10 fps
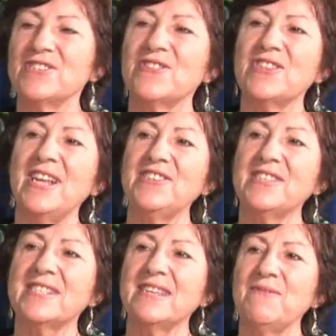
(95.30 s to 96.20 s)
So, should I
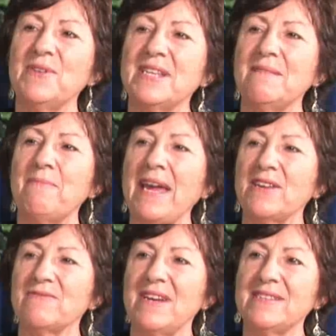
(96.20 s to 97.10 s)
just give you a little
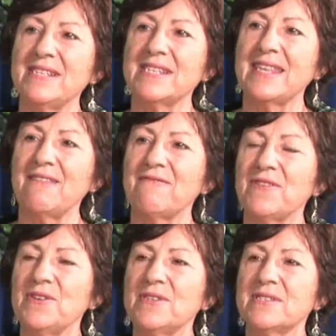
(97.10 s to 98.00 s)
background into that
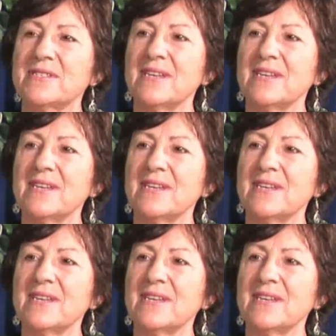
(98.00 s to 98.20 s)
first?